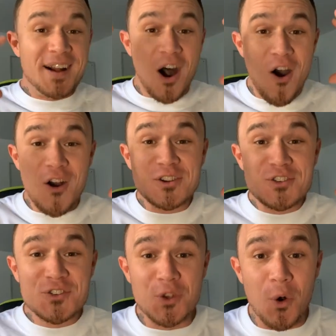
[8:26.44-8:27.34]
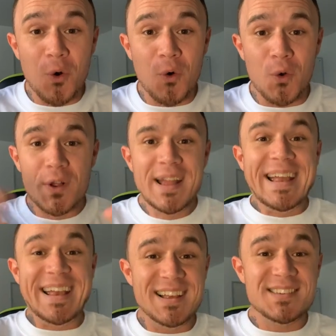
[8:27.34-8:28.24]
our soul
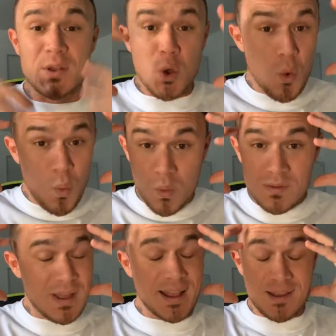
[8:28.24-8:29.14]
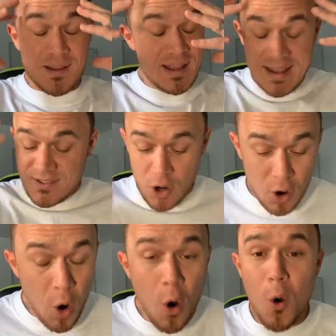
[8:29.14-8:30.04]
is like, it's our
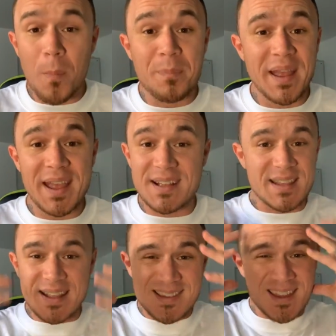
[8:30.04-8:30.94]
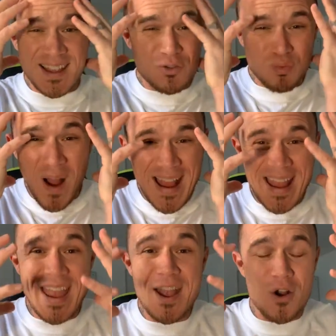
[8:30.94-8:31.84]
whole being. It's right
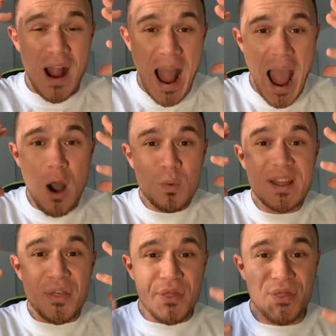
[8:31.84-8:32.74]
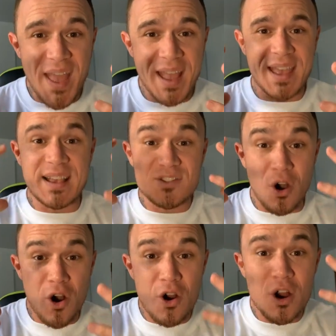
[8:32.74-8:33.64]
here. How we think is
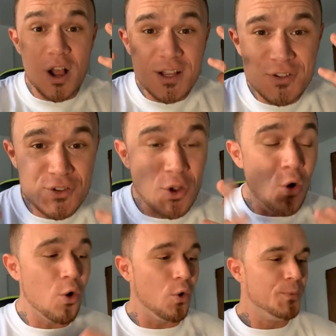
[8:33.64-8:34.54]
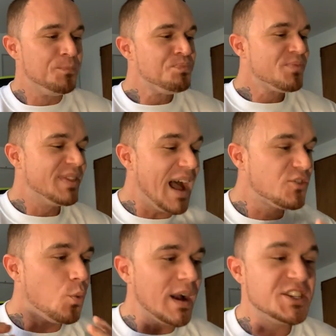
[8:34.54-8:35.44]
our soul.
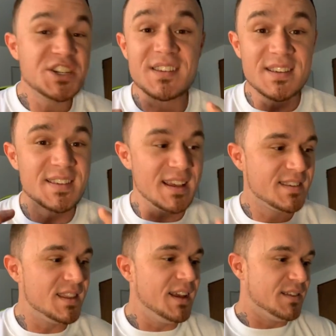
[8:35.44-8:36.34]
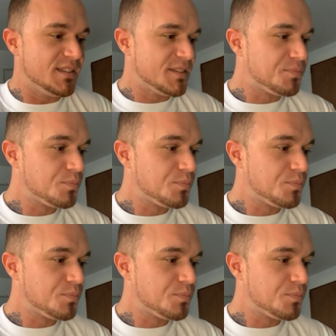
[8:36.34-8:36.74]
That's why Jesus says this